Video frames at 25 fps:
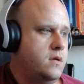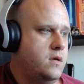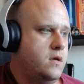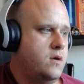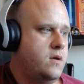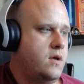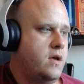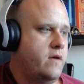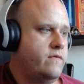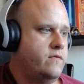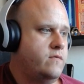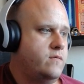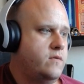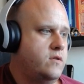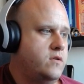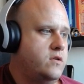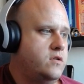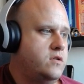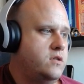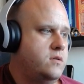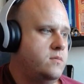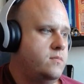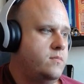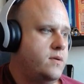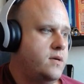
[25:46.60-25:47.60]
Oh, you haven't run the
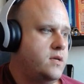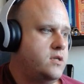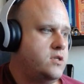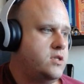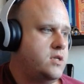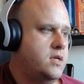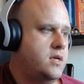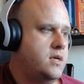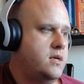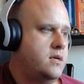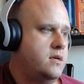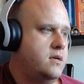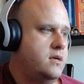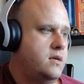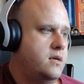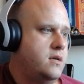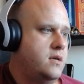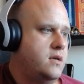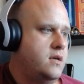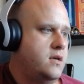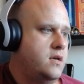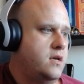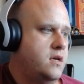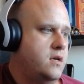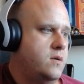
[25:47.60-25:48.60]
gym badge yet.
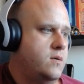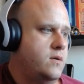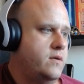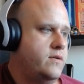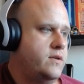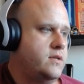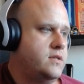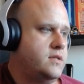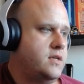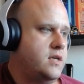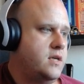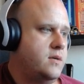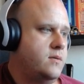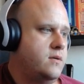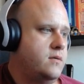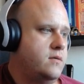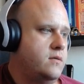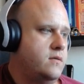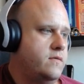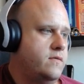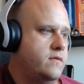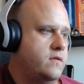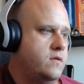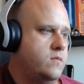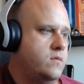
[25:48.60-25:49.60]
Professor, that's you could have
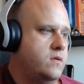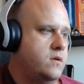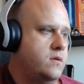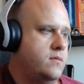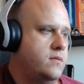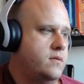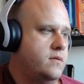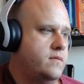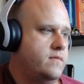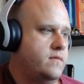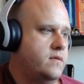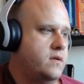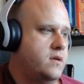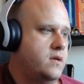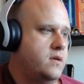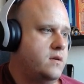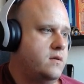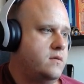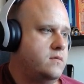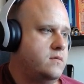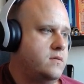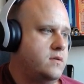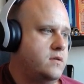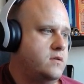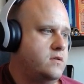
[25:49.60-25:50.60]
the field work and
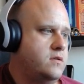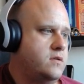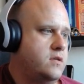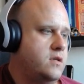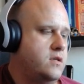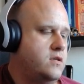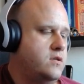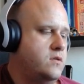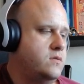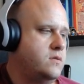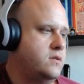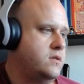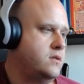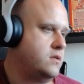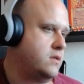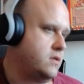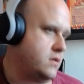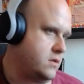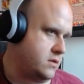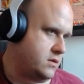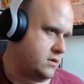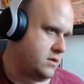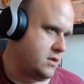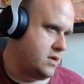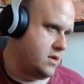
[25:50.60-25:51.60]
uh, enjoy using
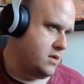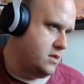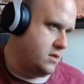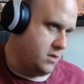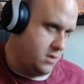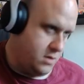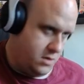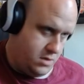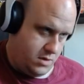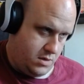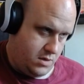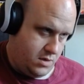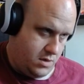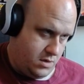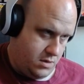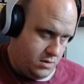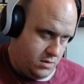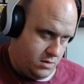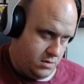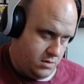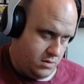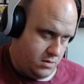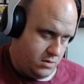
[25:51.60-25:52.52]
this. Hey, look here.